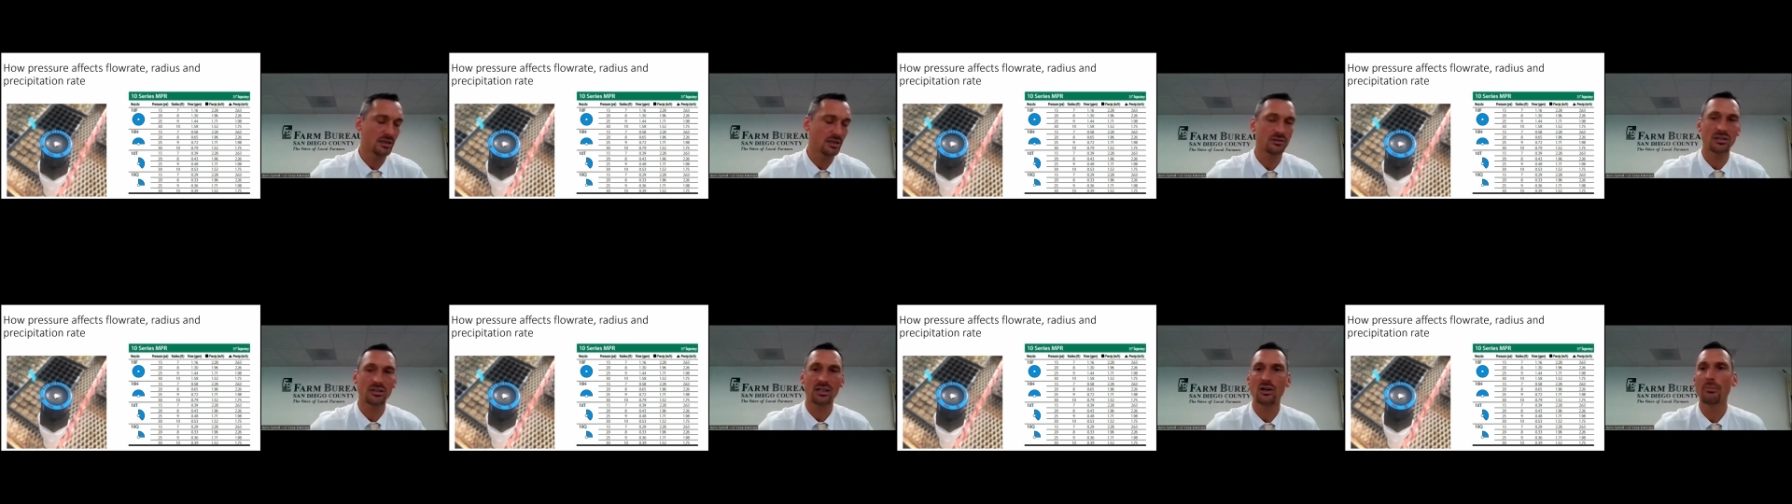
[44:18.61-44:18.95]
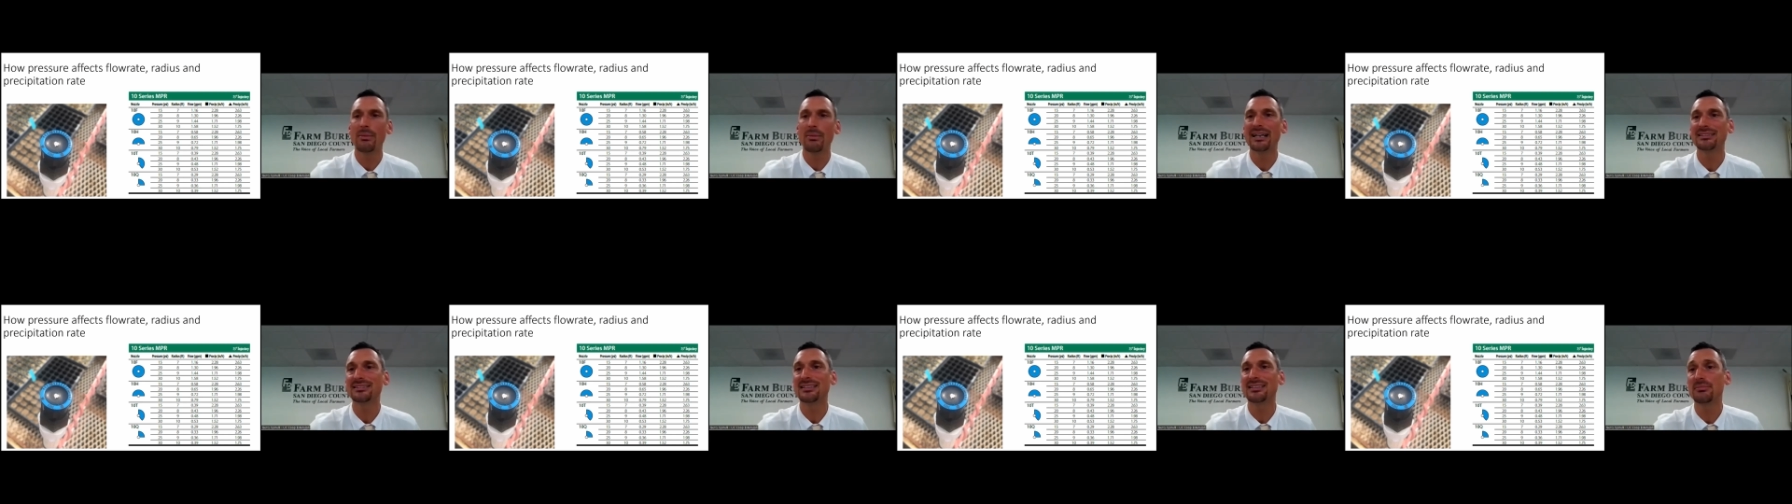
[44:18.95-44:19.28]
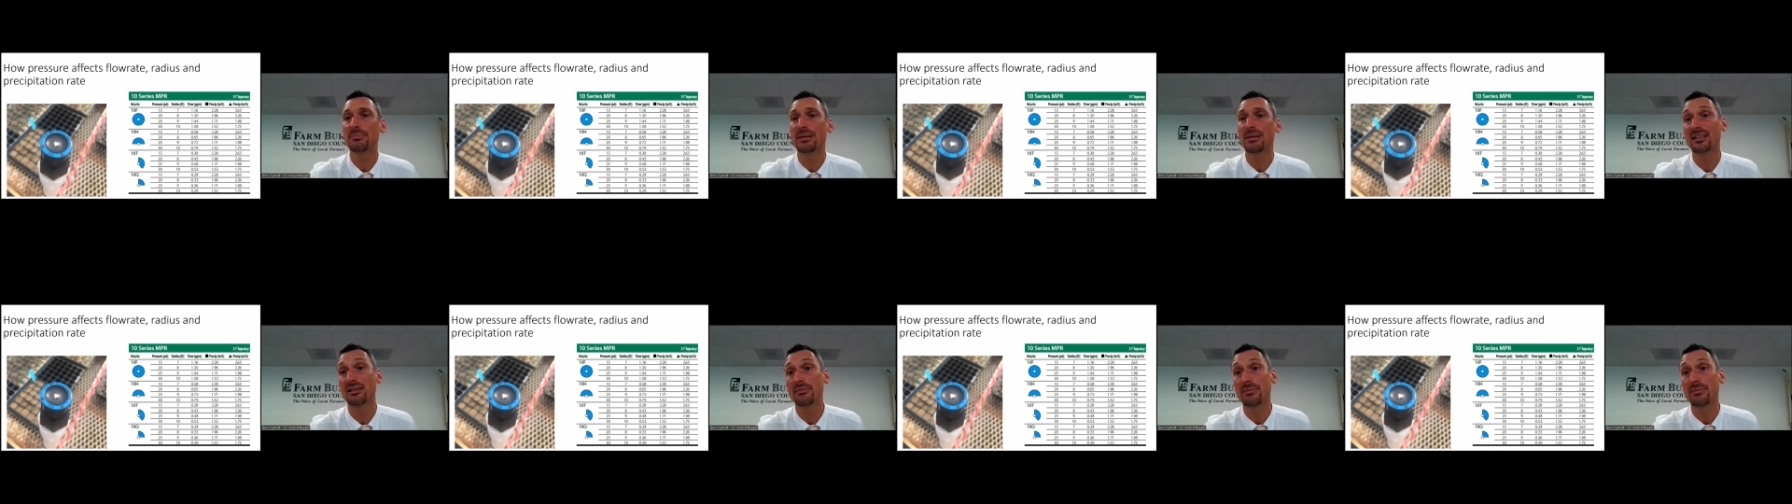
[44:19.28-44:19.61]

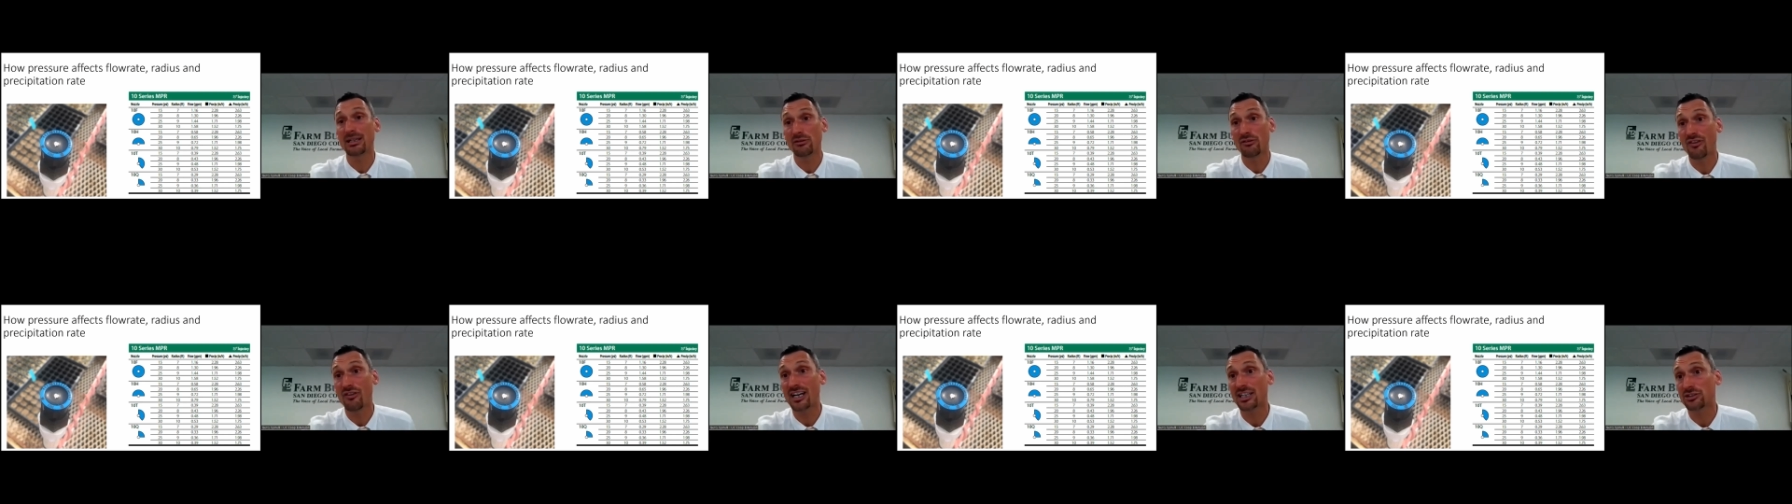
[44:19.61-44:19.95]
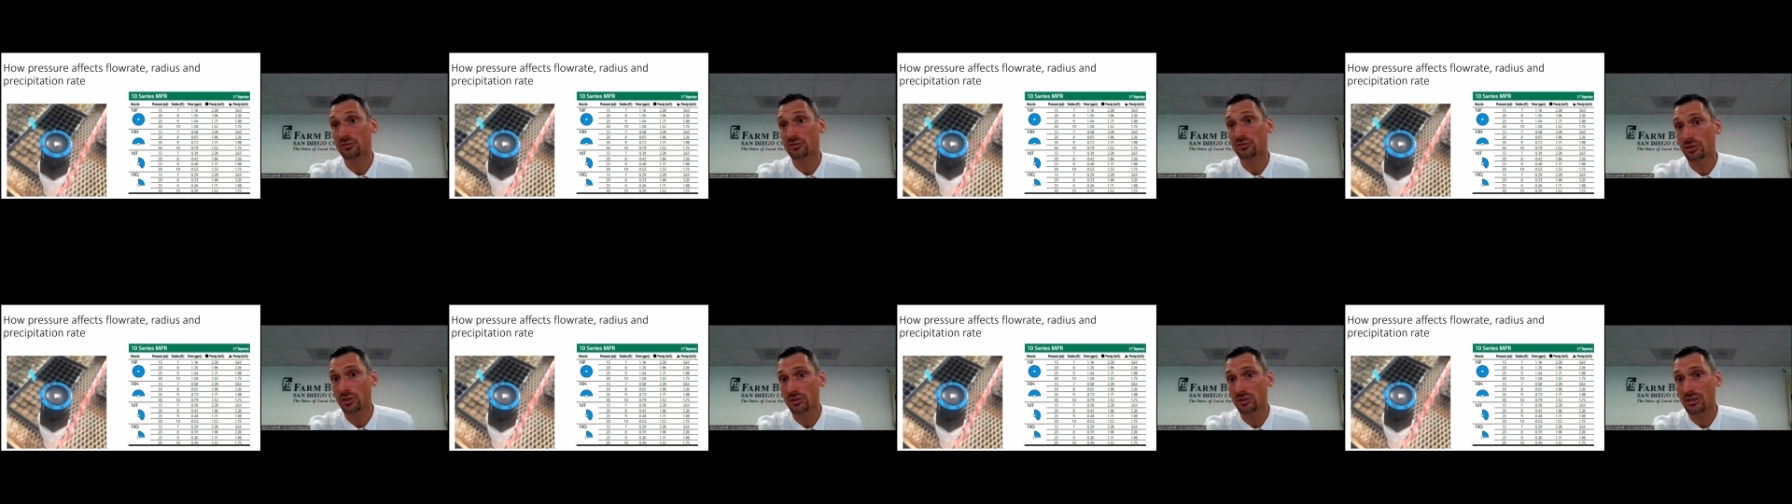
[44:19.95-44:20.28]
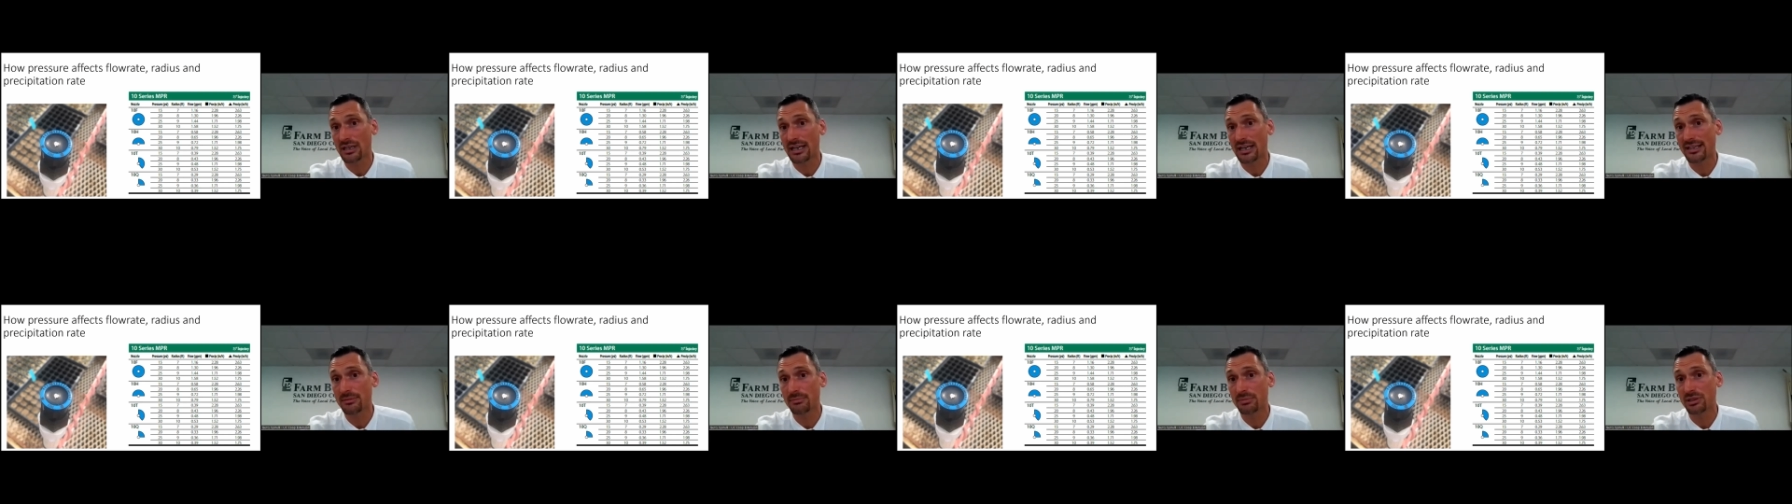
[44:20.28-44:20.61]
recommended by the manufacturer,
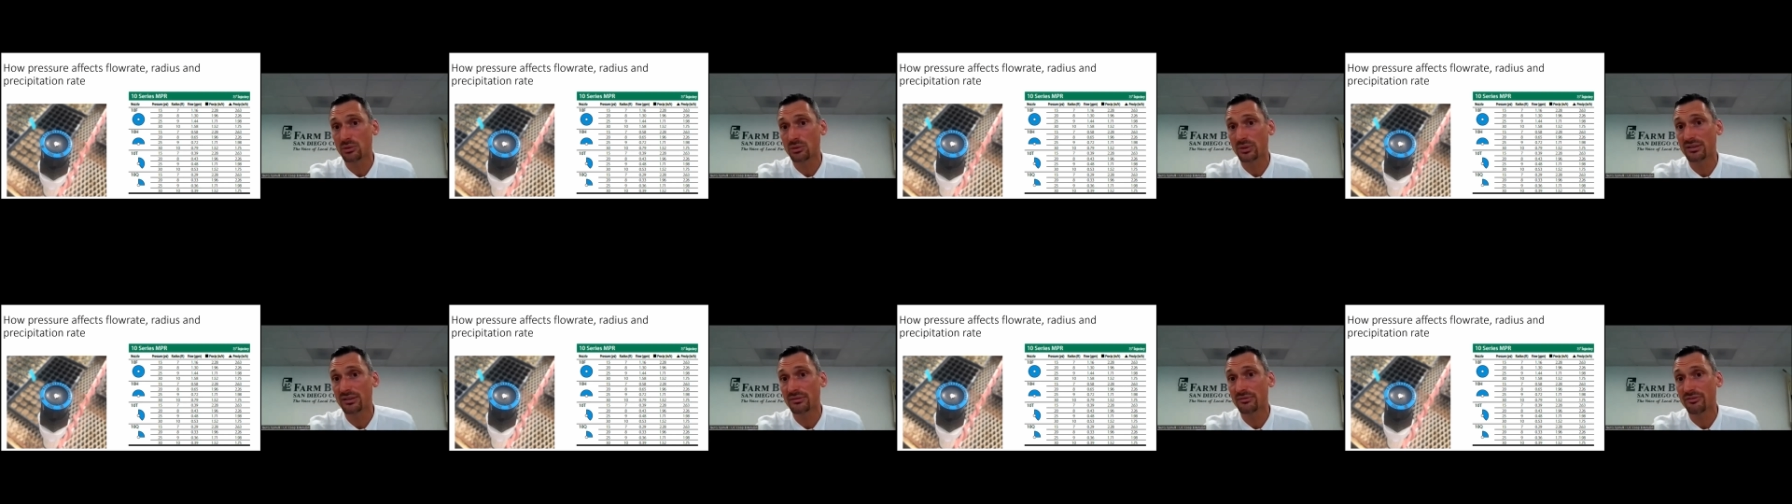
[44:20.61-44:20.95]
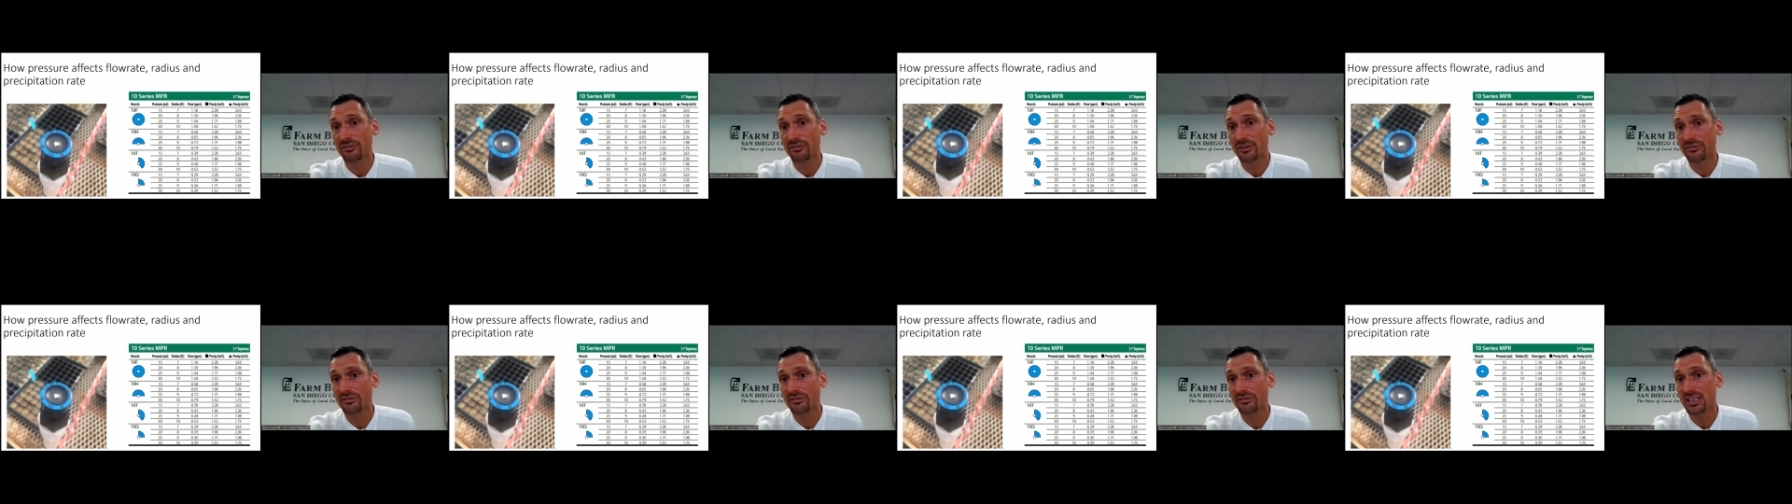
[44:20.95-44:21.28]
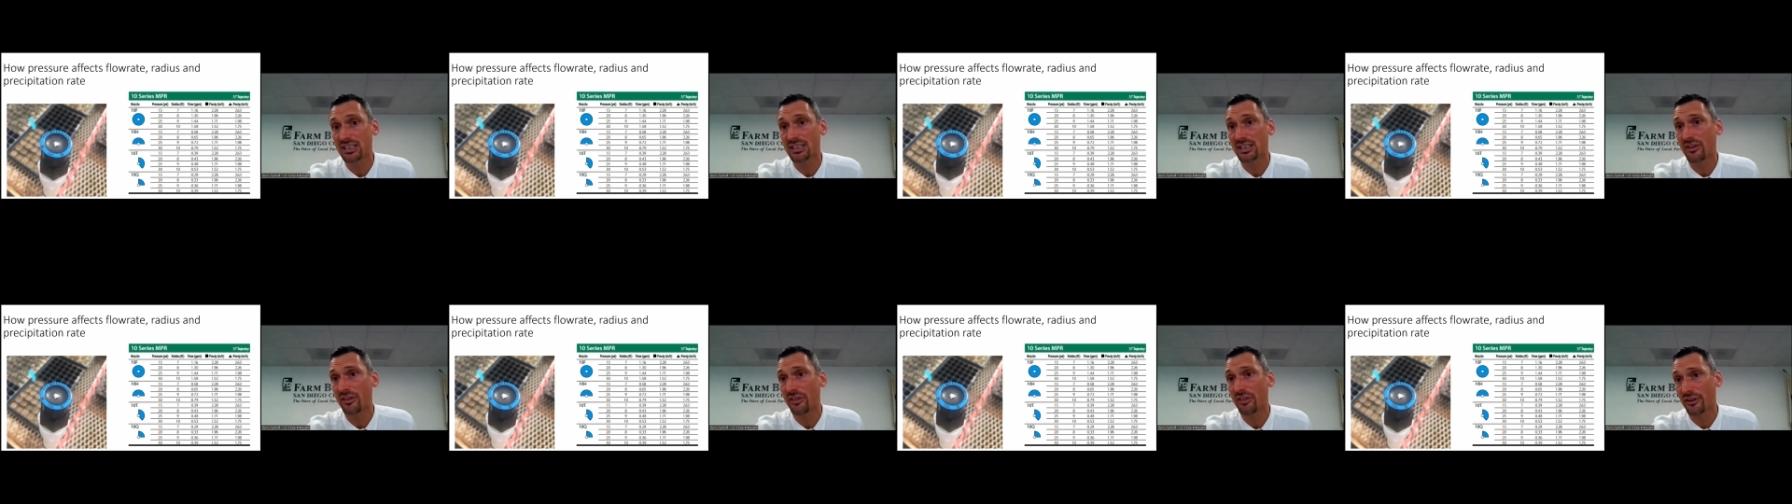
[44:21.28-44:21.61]
right? Between
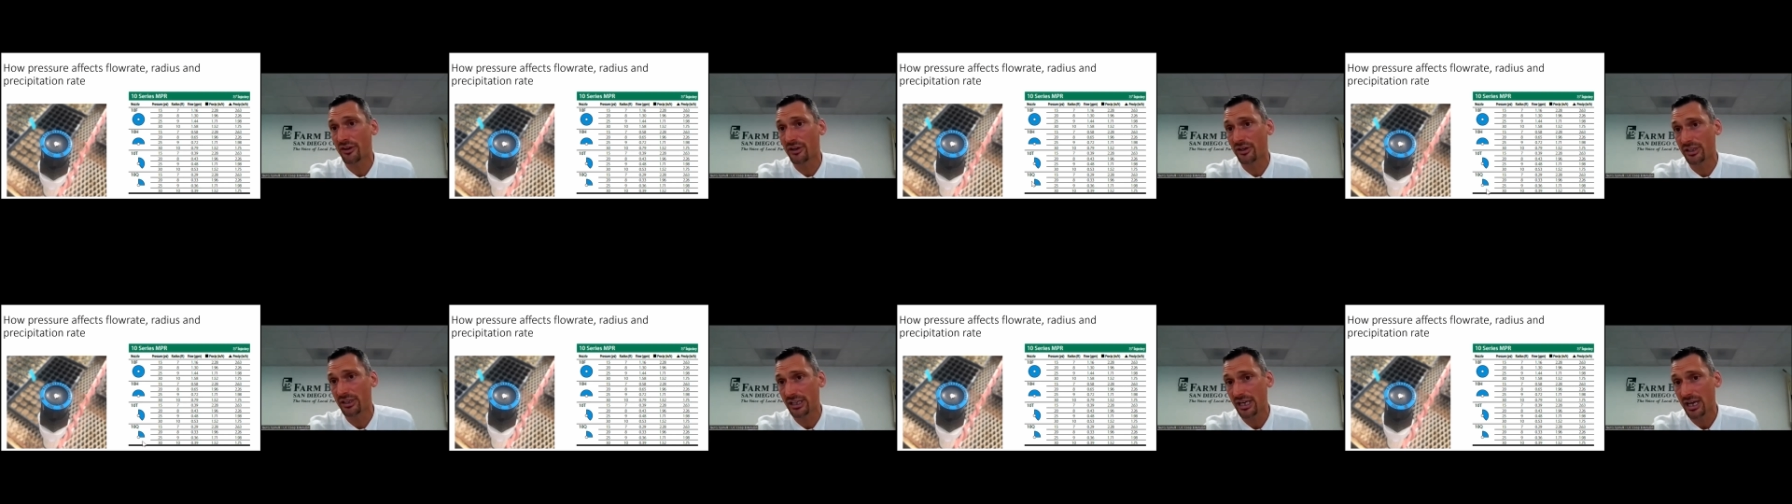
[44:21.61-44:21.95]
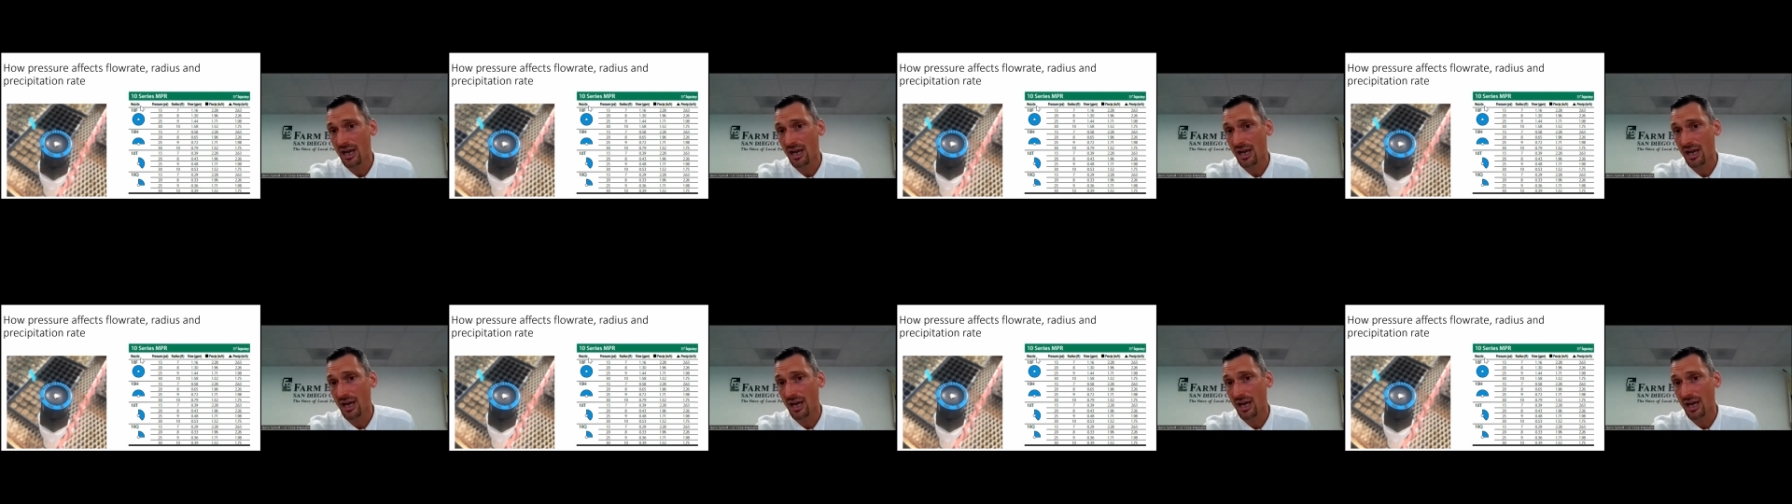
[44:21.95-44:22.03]
15 and 30.